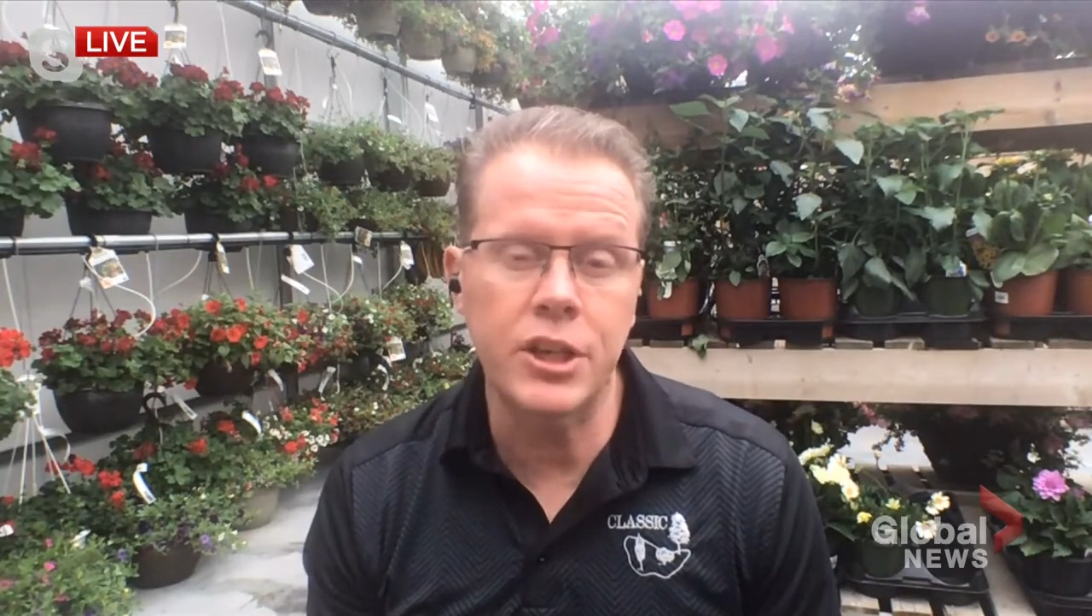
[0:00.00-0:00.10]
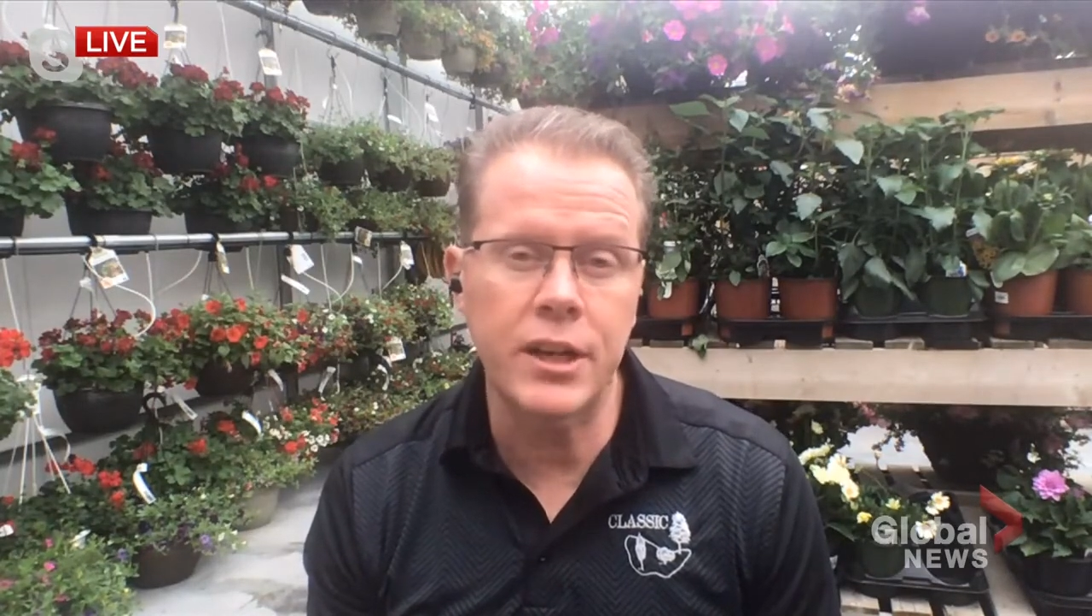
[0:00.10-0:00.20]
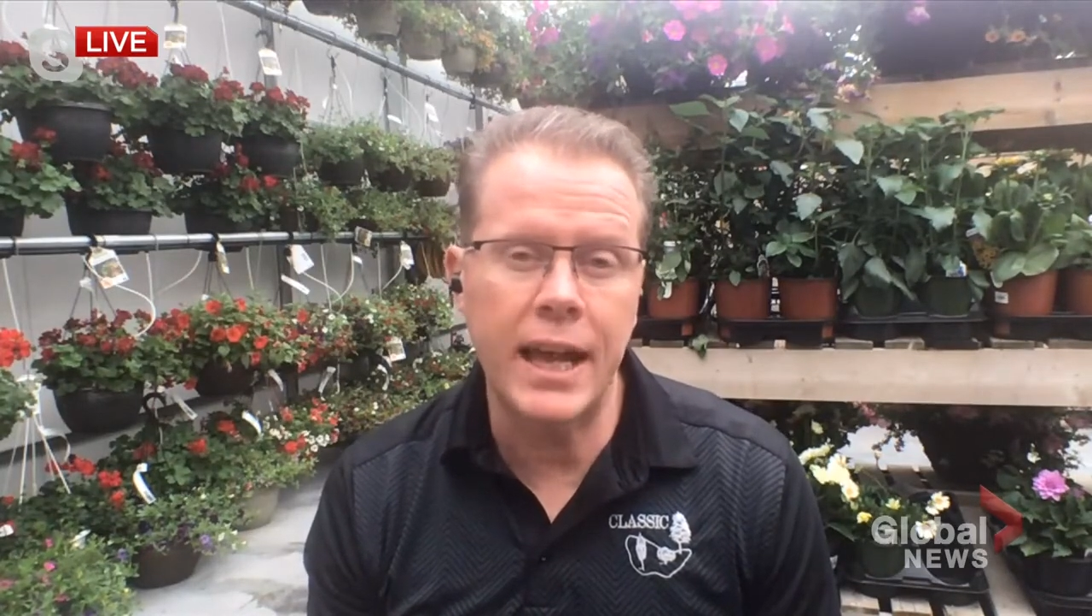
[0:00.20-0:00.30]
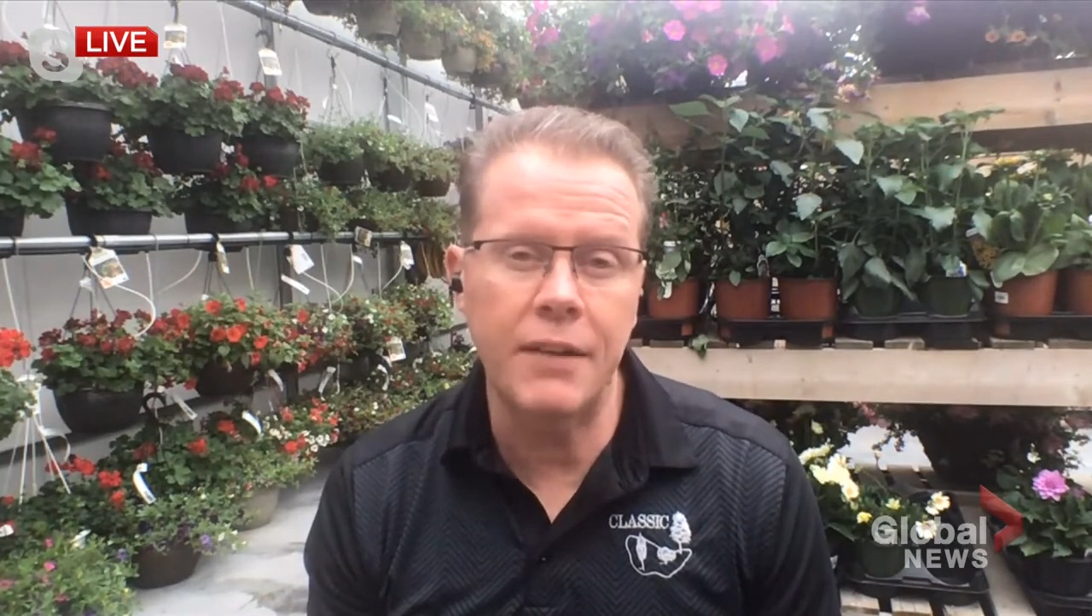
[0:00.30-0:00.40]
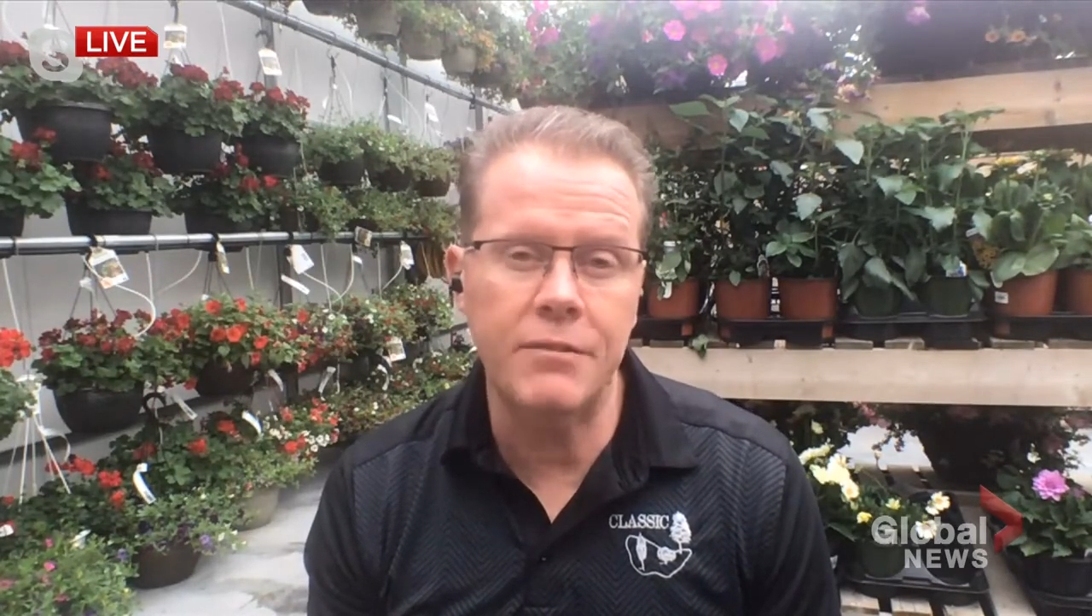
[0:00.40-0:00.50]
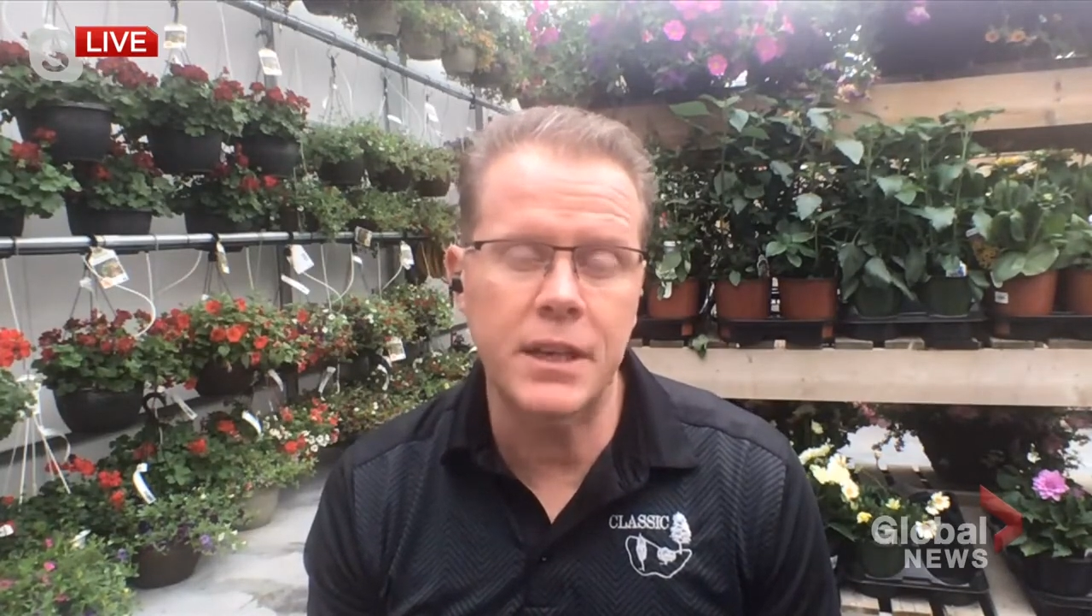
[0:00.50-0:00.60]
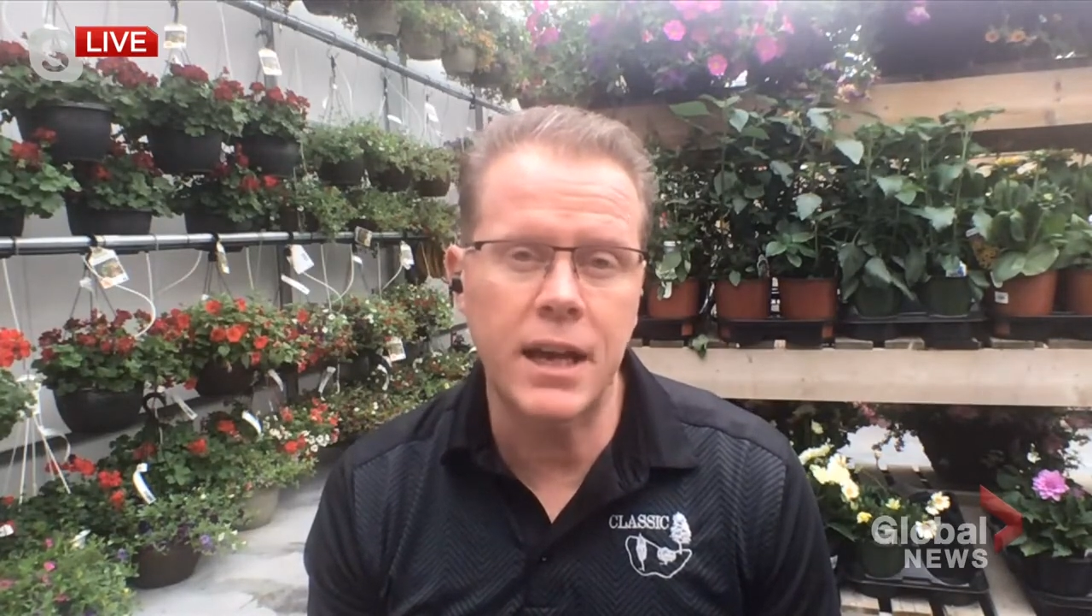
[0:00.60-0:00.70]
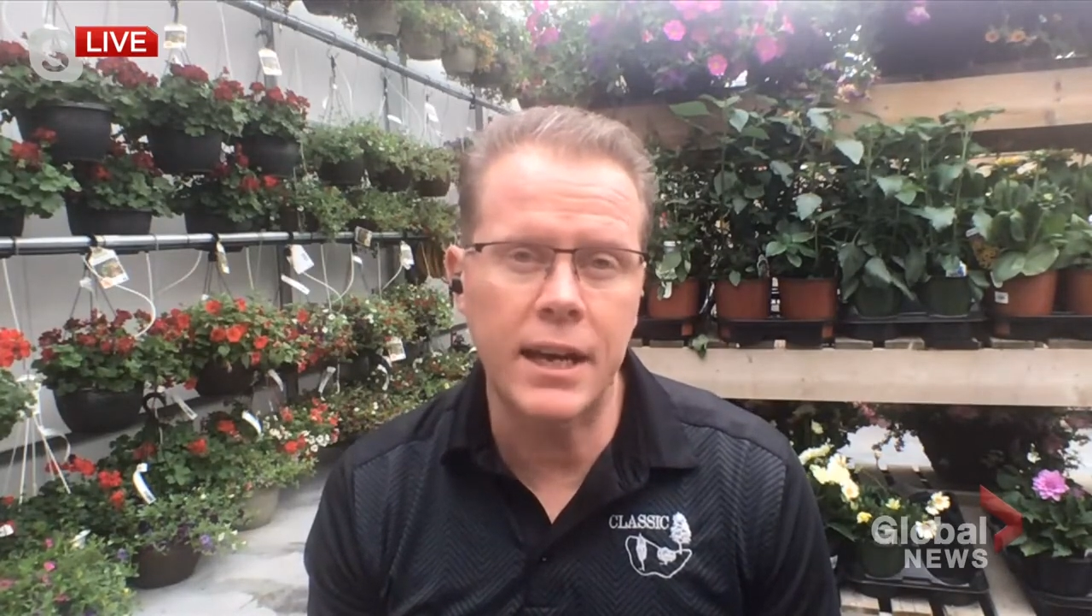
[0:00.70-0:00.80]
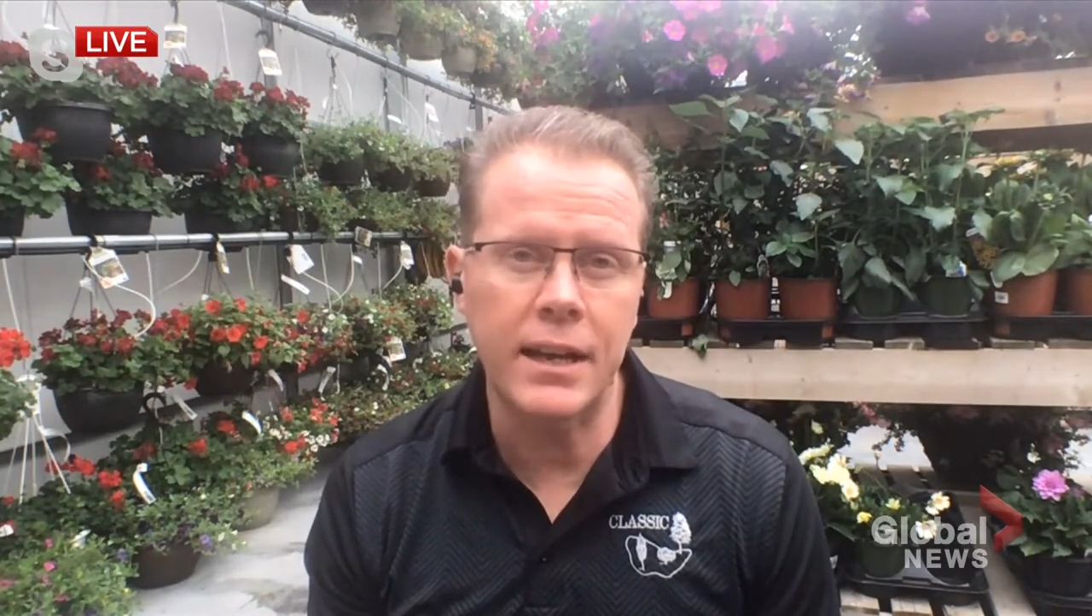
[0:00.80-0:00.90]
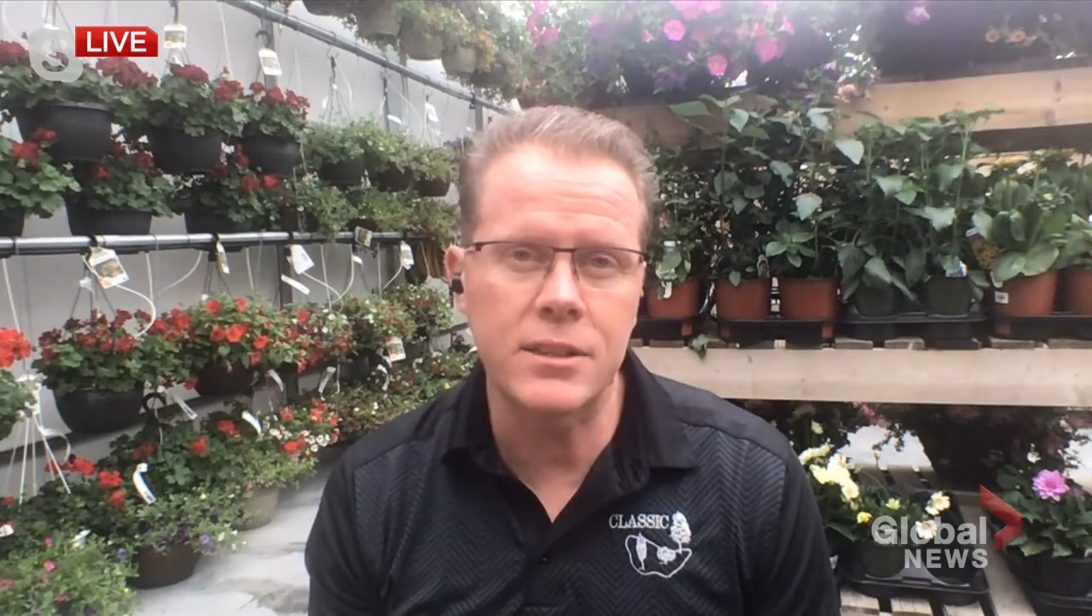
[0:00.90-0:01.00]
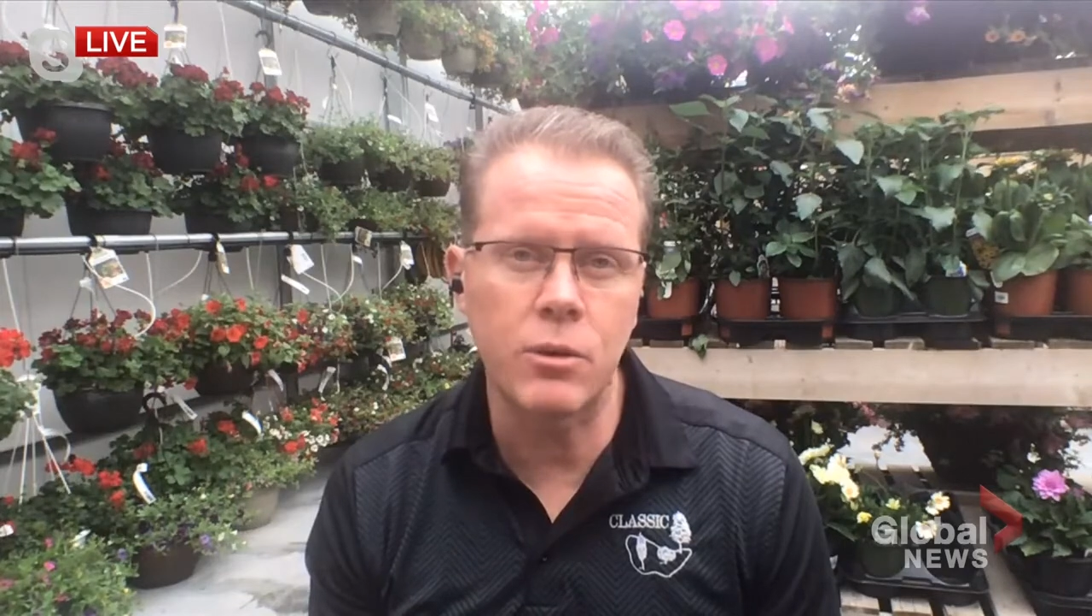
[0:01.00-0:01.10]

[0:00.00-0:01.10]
you're going to have to cut it.